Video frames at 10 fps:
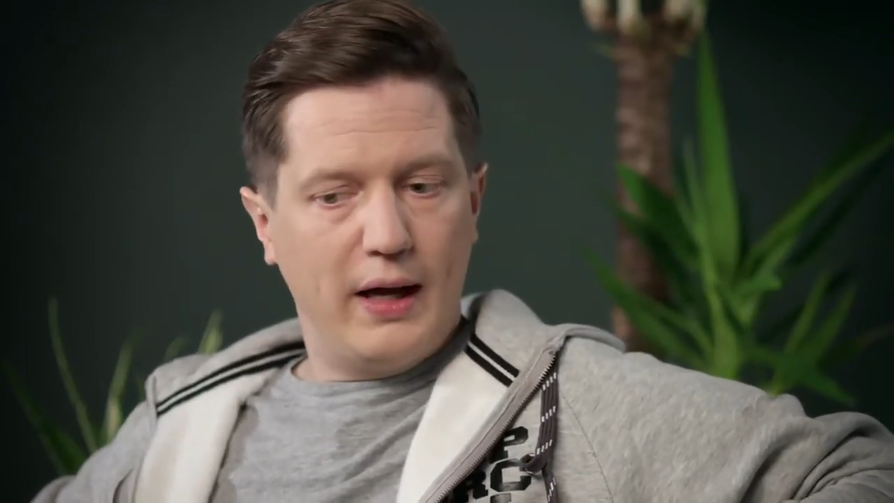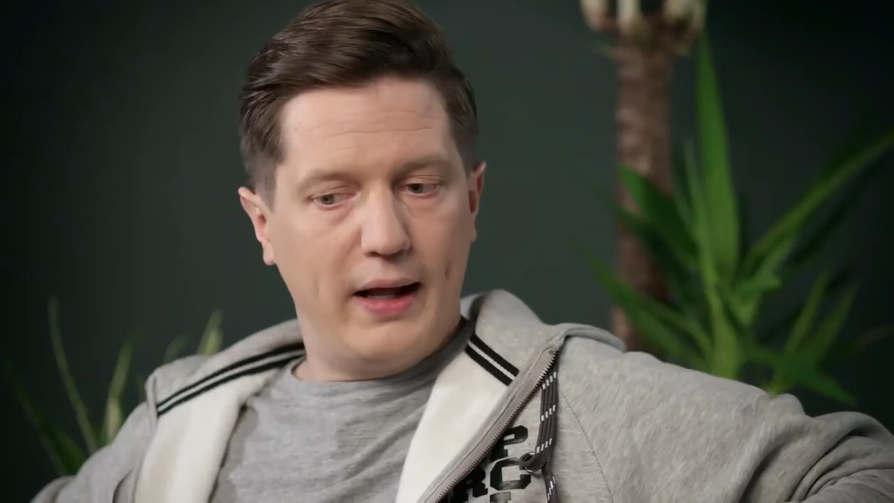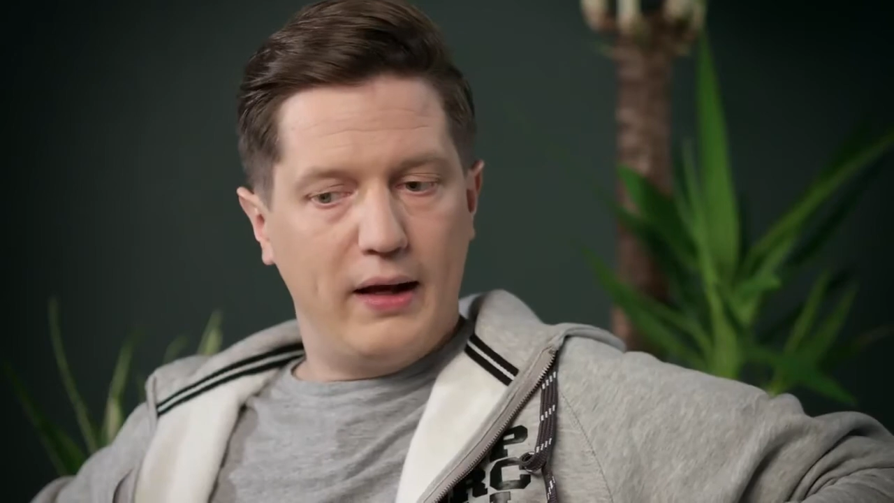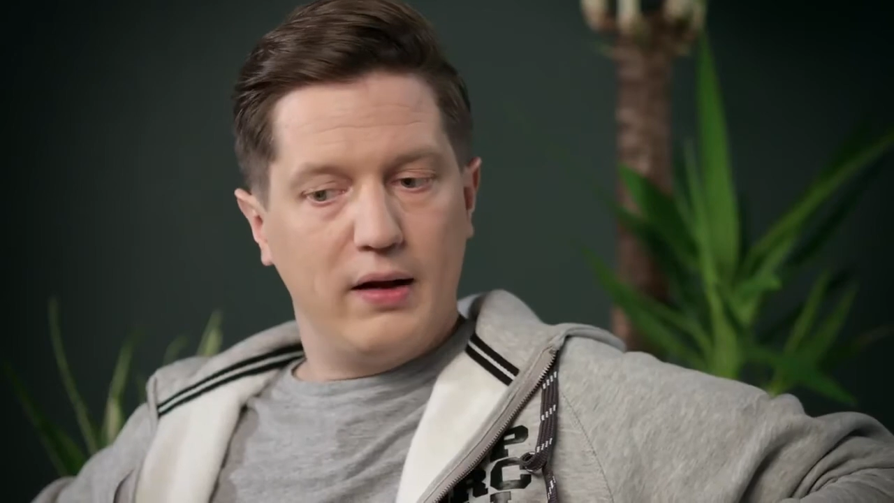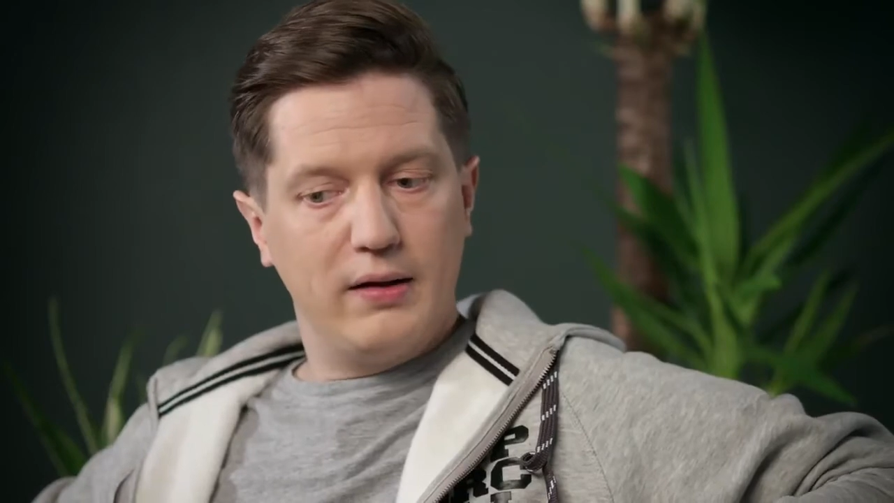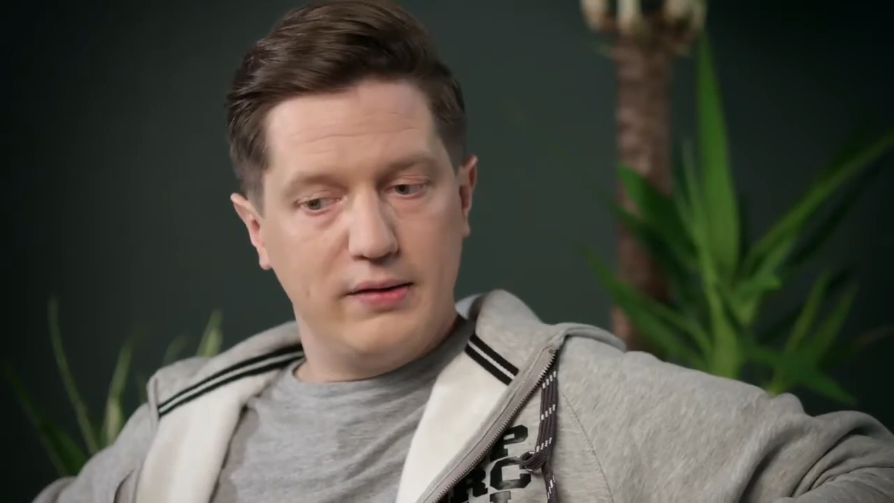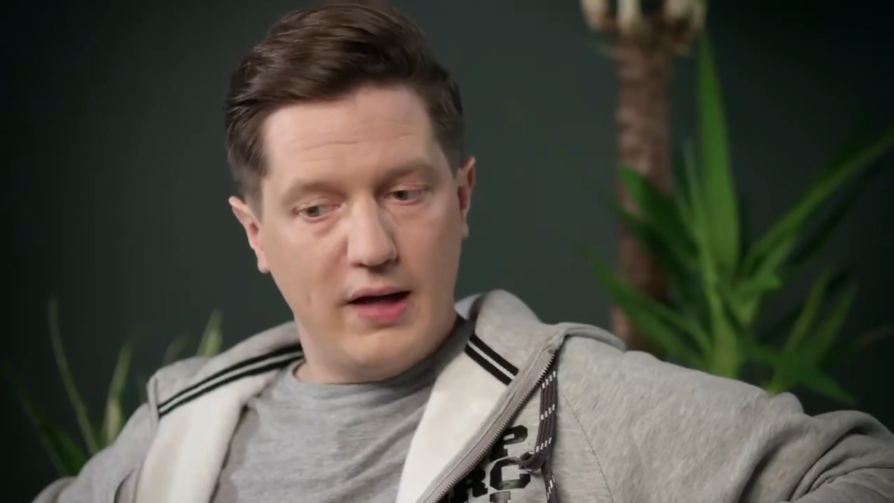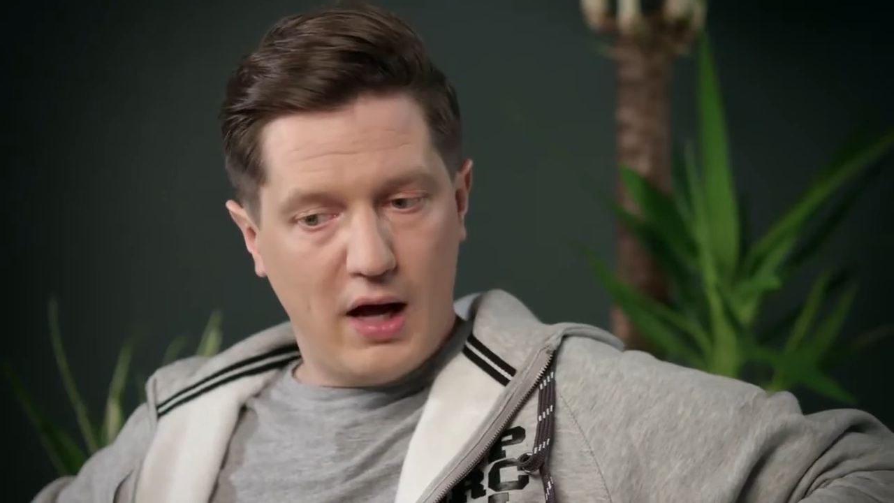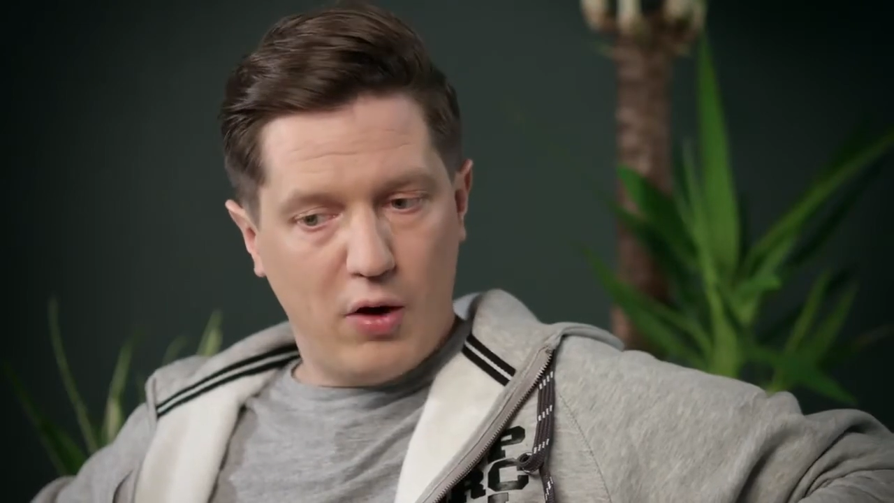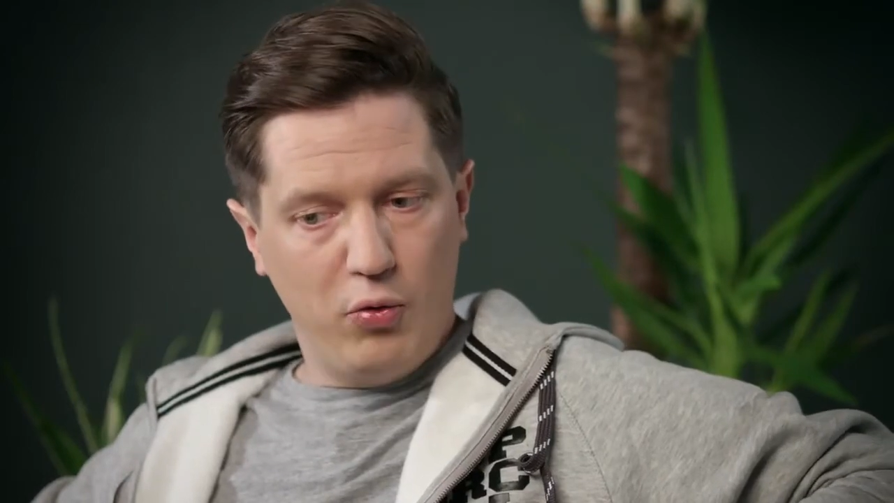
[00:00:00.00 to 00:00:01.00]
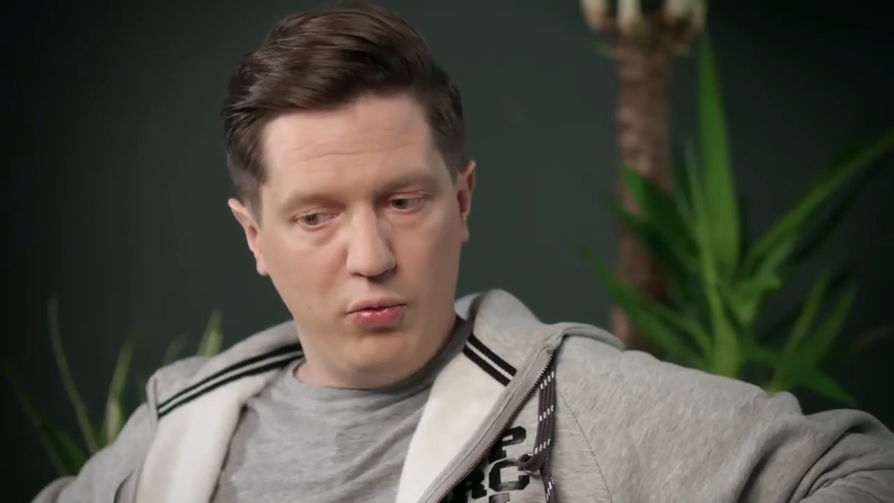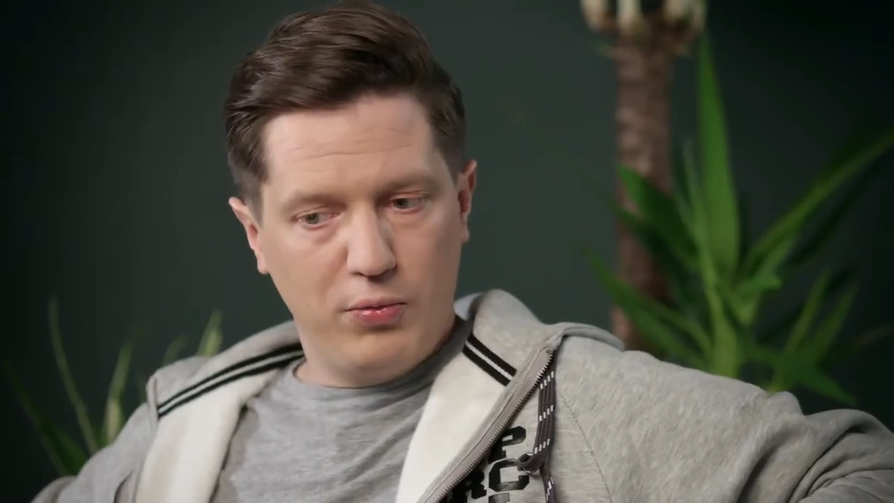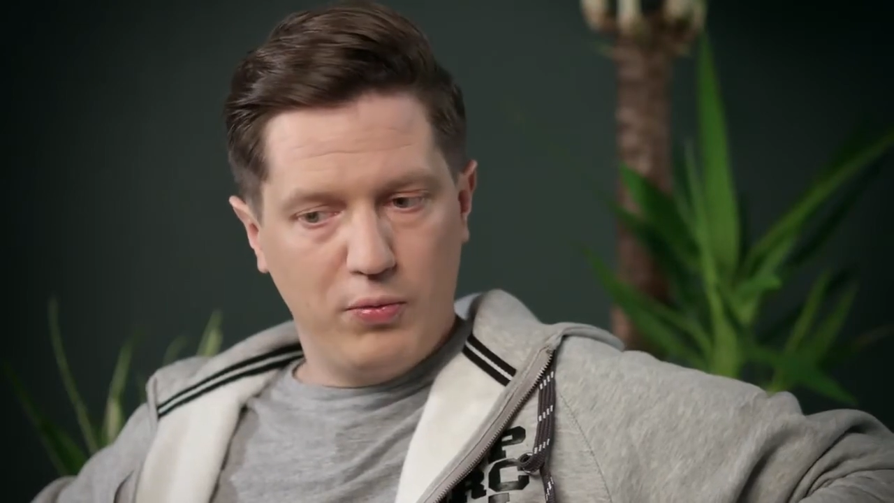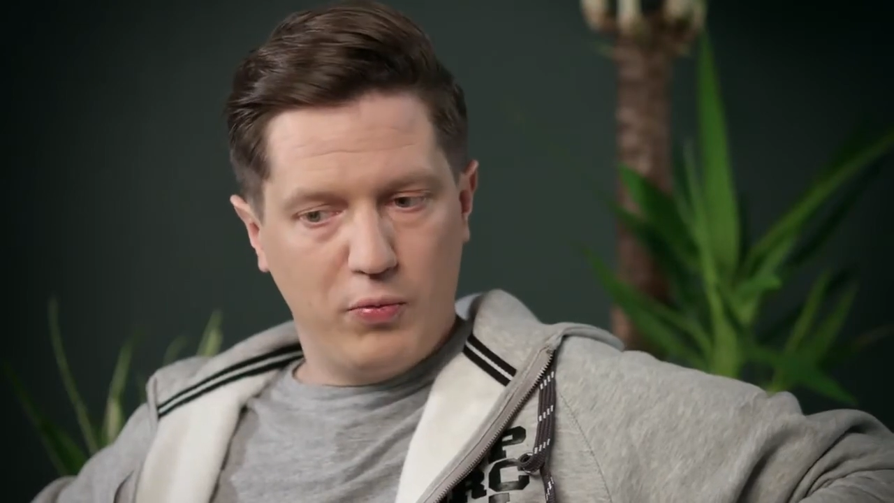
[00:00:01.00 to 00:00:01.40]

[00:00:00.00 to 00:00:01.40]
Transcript: And now,